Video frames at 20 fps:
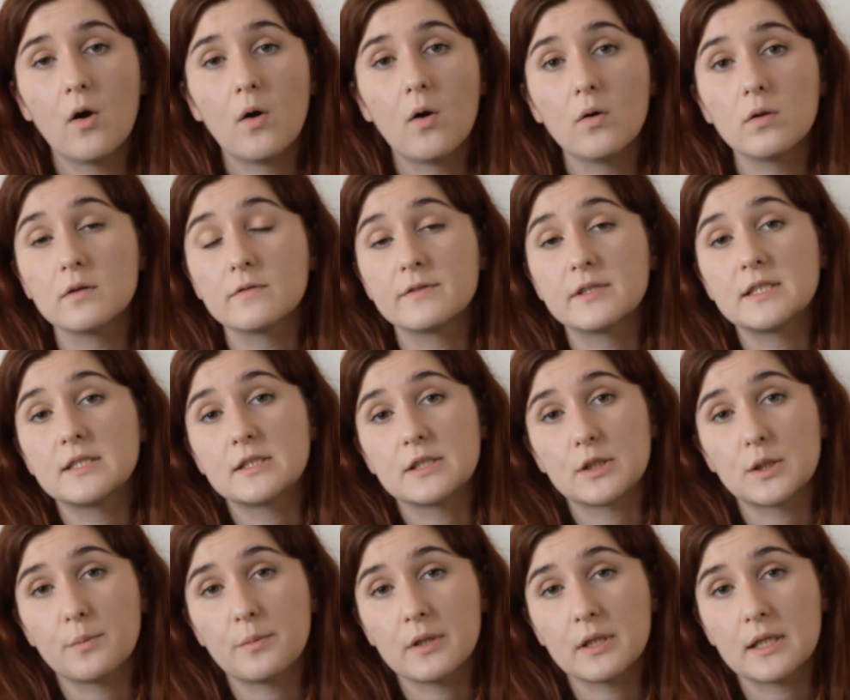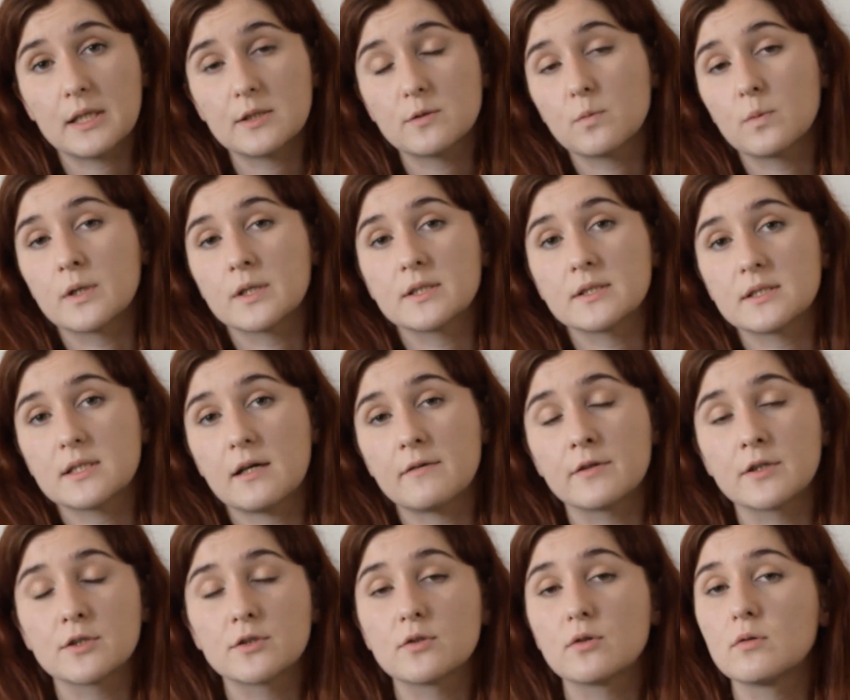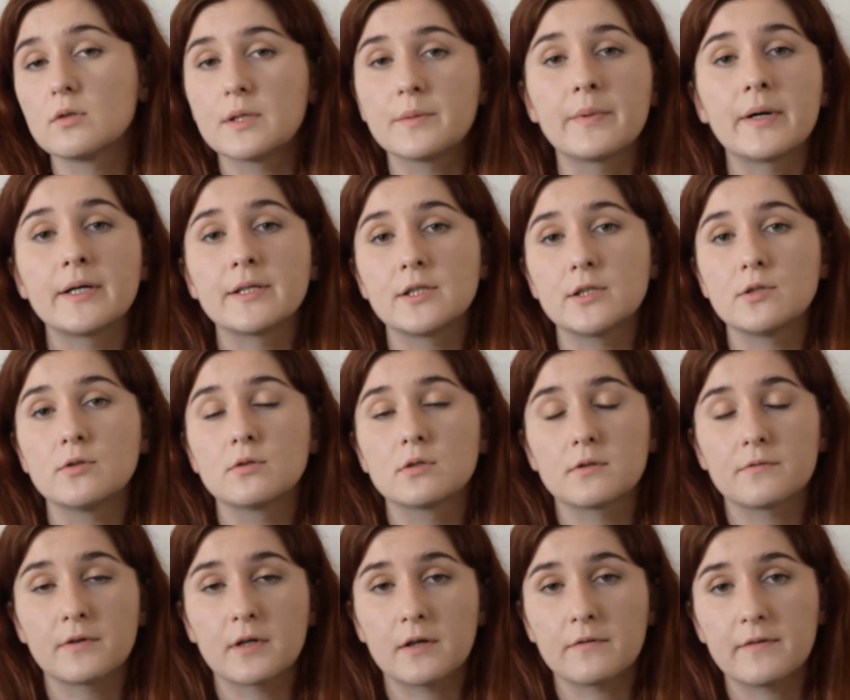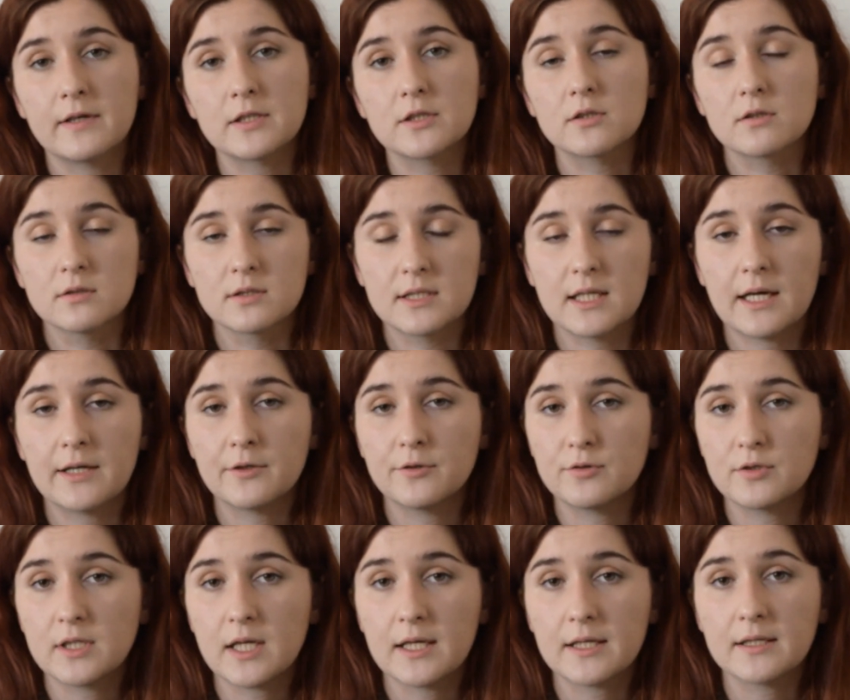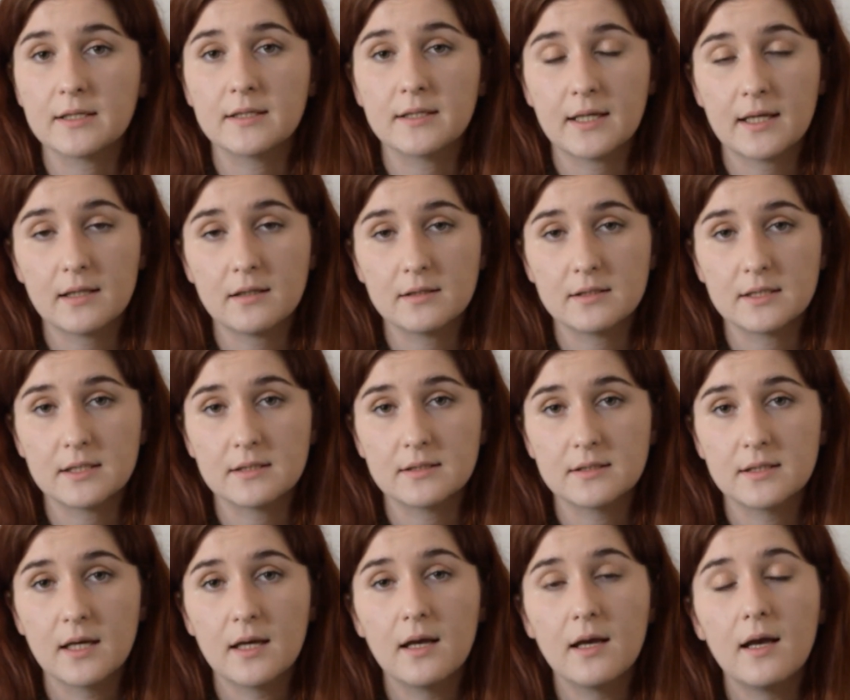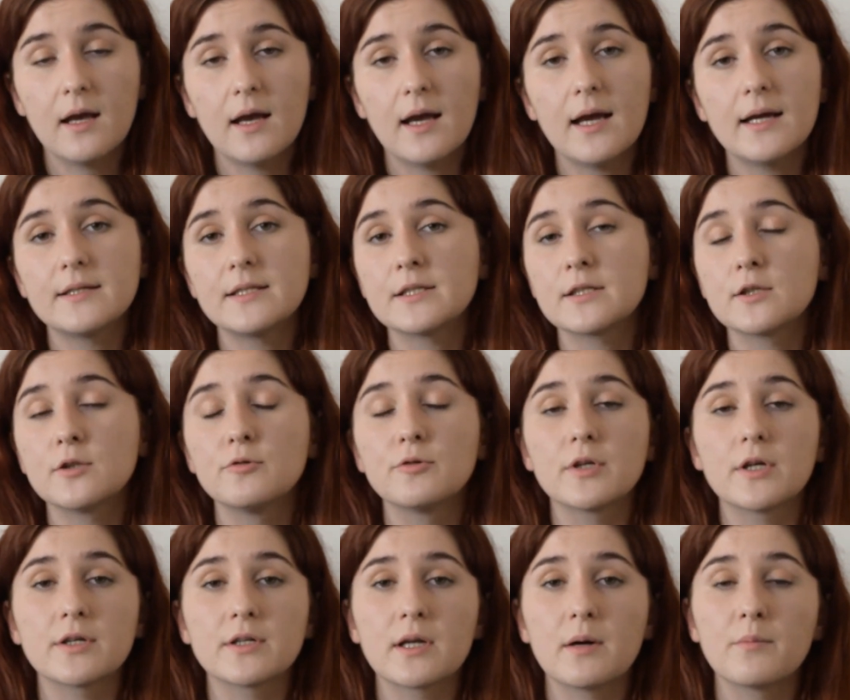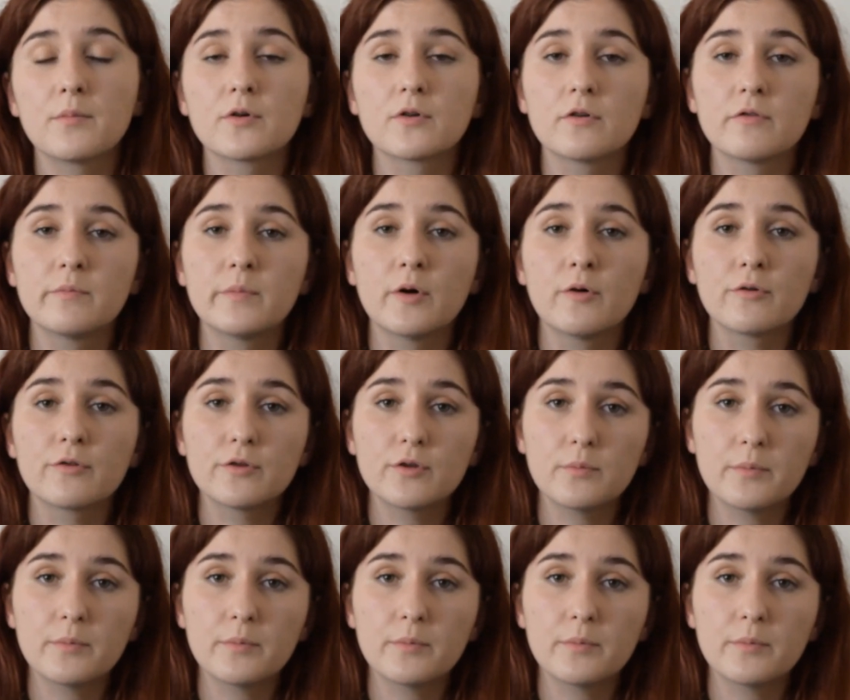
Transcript: All of these anomalies were discovered solely by the use of conventional cytogenetic analysis and include a number of both